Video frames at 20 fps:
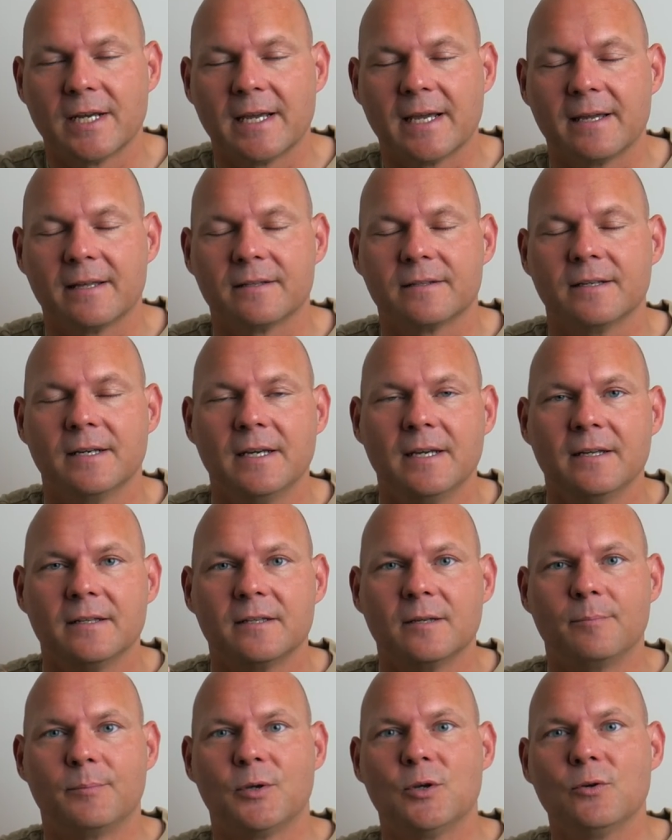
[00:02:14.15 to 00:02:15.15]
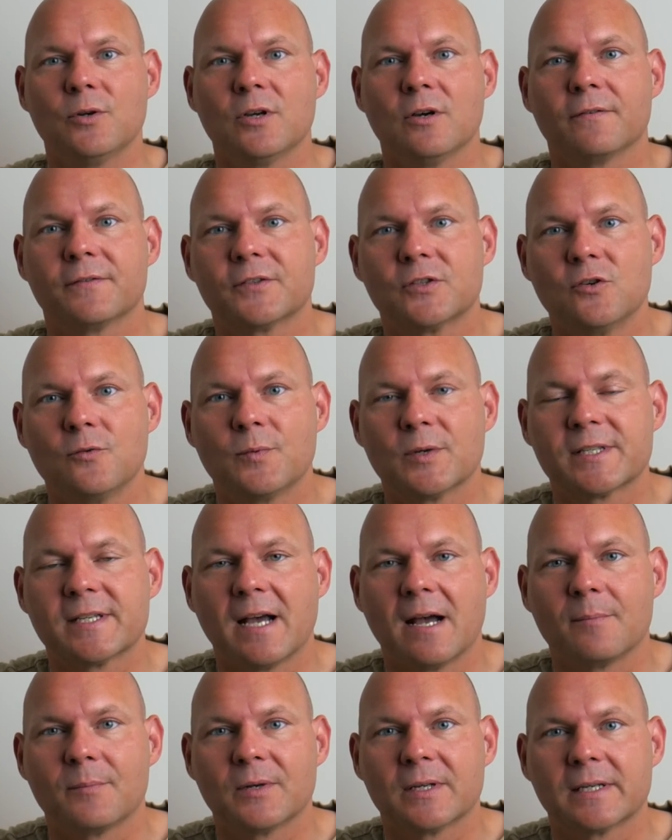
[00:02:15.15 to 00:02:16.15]
And the beauty of
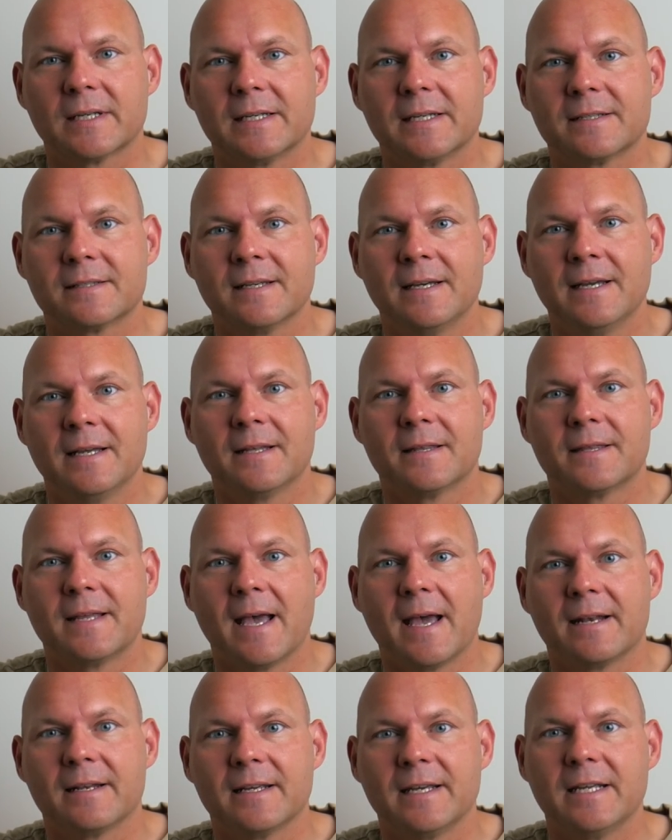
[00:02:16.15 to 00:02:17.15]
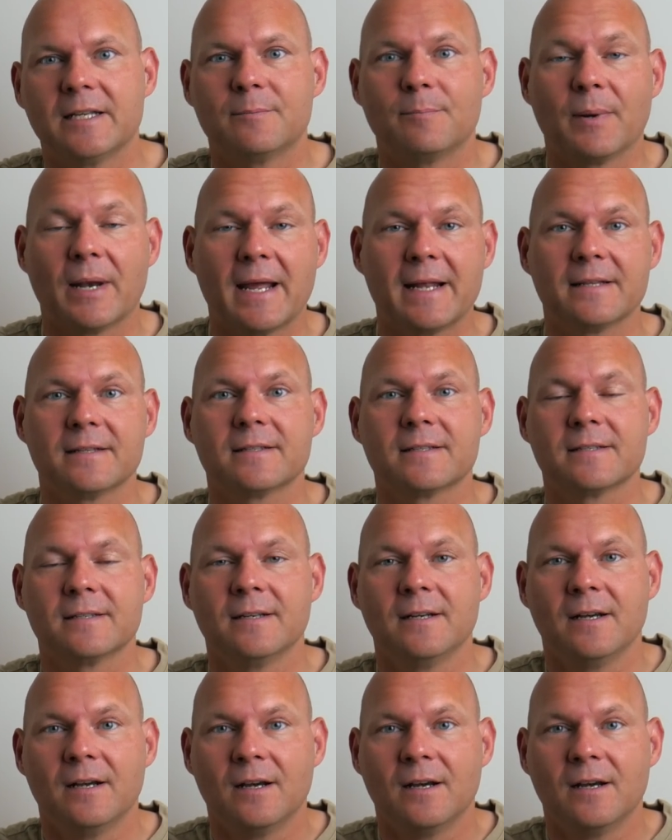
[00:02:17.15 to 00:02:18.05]
supersampling is that it blends